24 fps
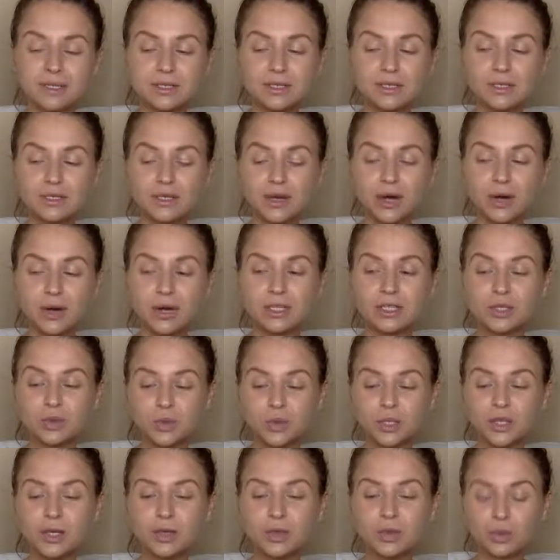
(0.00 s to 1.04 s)
So it's
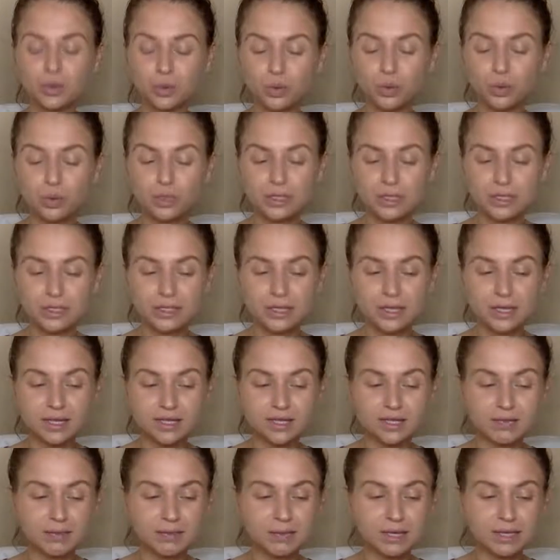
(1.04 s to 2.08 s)
really cool to see that
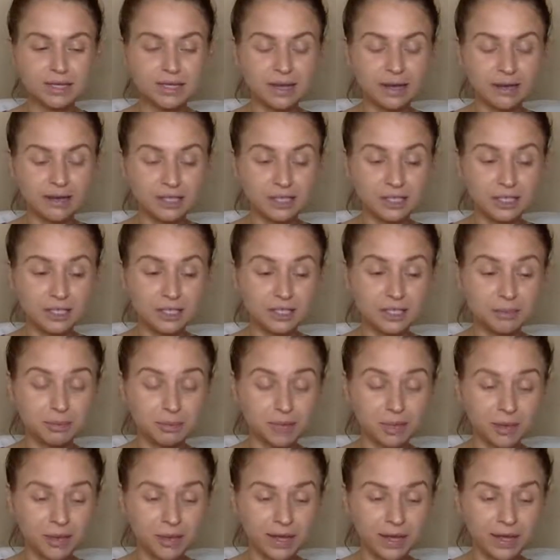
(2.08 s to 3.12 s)
CBD is actually
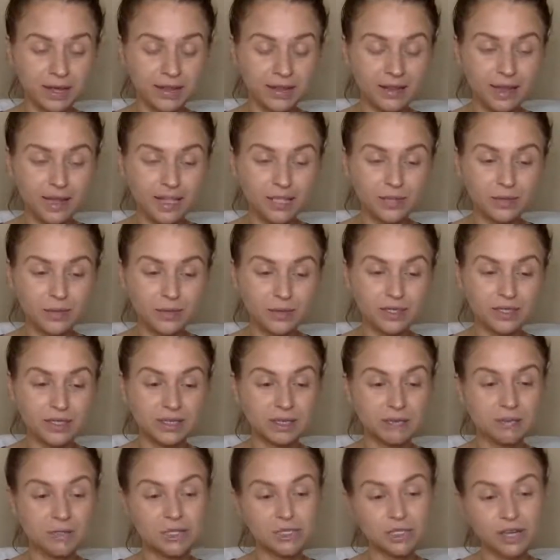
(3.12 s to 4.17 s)
exploding. And that's where I was like, let
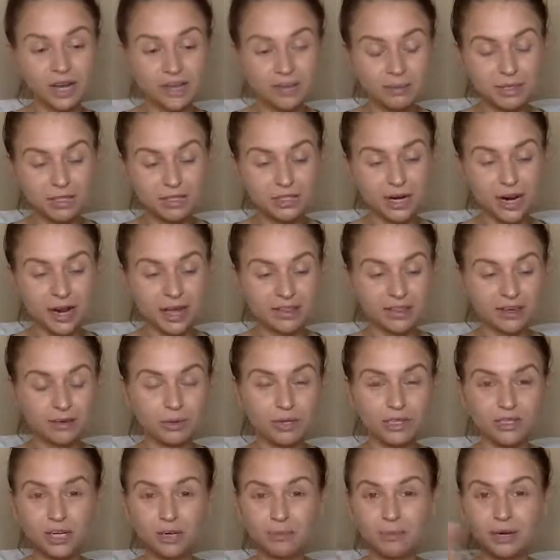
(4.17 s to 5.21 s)
me try. And then when I
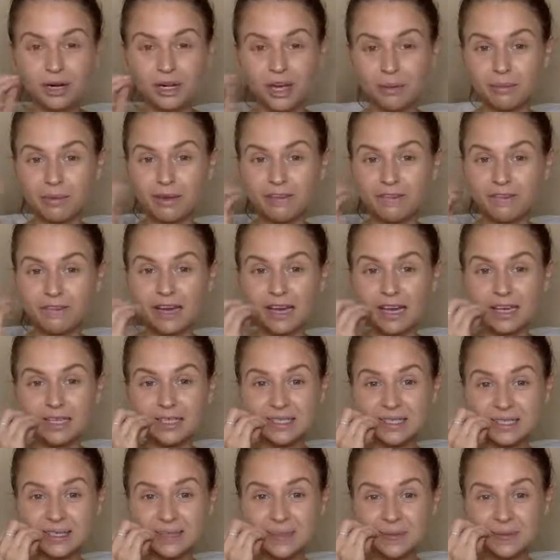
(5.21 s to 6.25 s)
started putting it on my face,